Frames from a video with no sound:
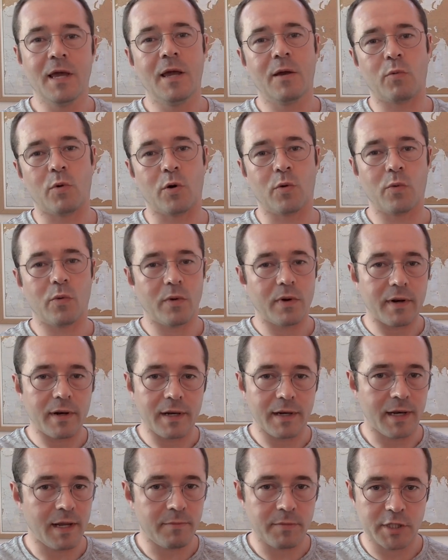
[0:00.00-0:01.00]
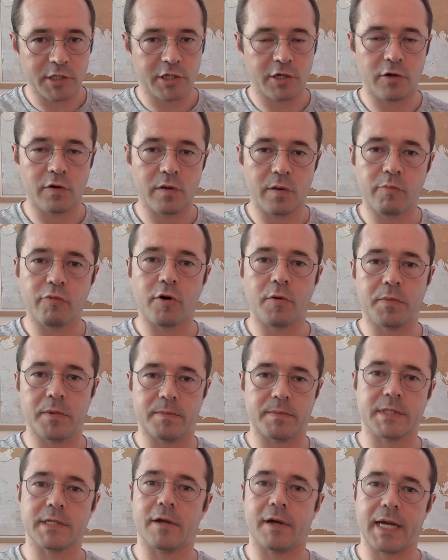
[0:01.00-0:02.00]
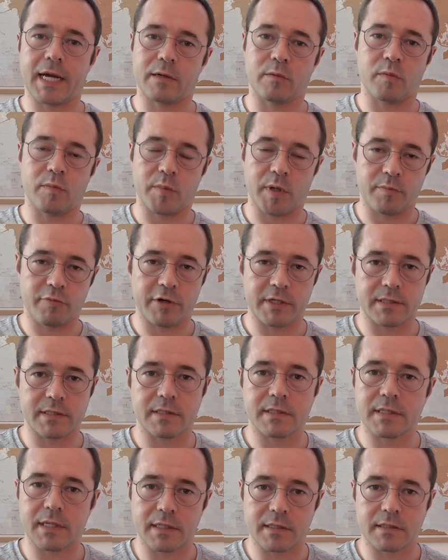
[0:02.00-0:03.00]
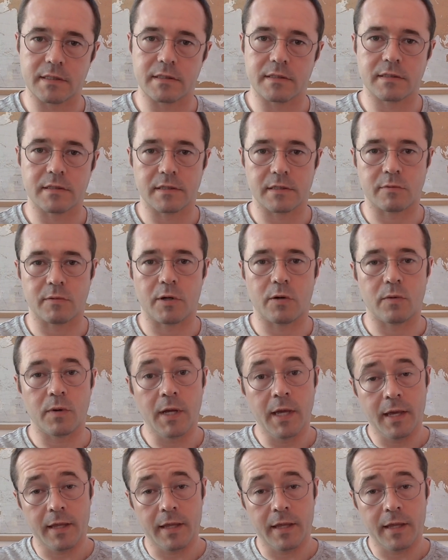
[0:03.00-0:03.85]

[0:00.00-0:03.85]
Well, let me show you the problems that I had with my presence sensors as well.